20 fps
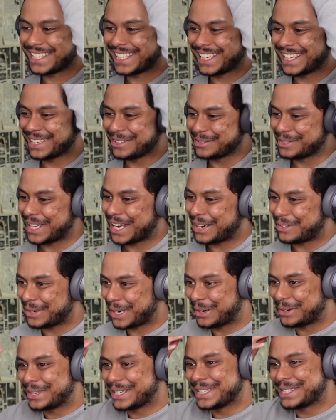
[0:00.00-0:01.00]
kidding. How
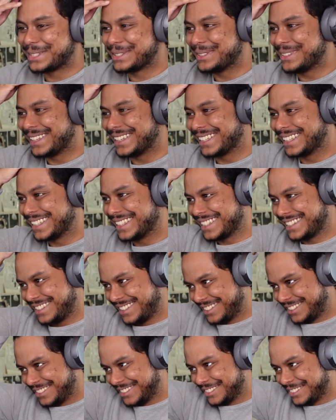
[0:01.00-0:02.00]
are you guys doing?
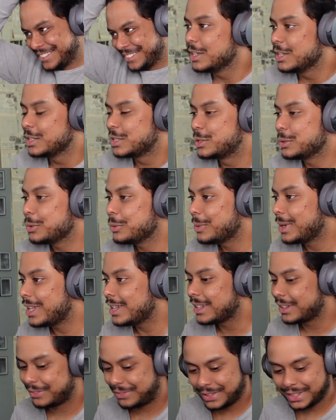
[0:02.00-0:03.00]
Doing
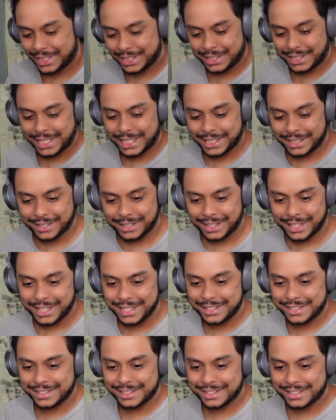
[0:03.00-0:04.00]
well. I feel like
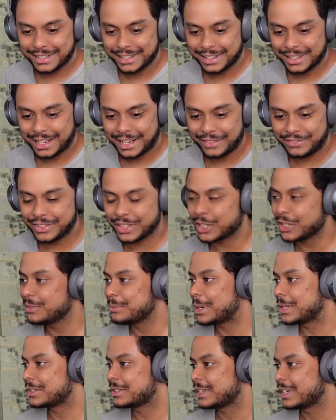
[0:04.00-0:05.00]
I feel good
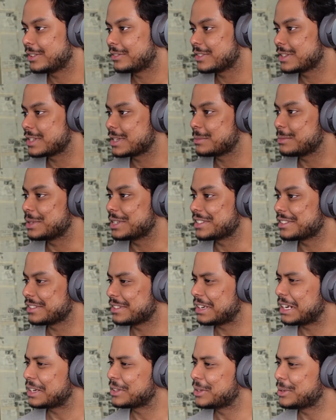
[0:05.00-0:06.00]
about today for some
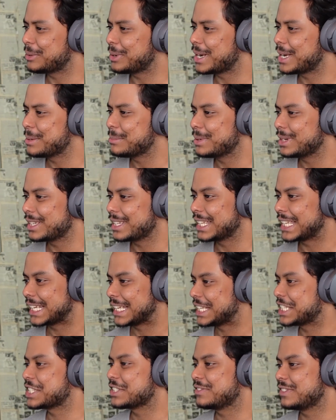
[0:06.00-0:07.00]
reason. I don't know why, but like
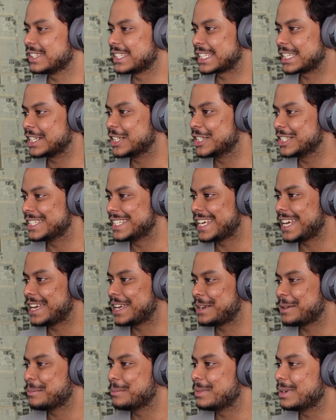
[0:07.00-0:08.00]
it just feels like a good
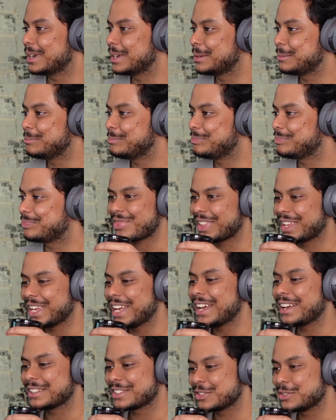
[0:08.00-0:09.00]
day. But
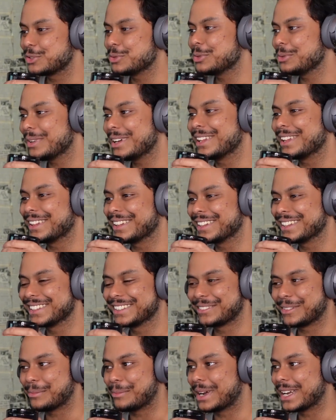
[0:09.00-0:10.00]
yeah, so doing well
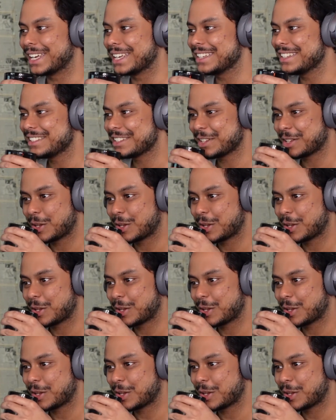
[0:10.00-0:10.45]
from my end.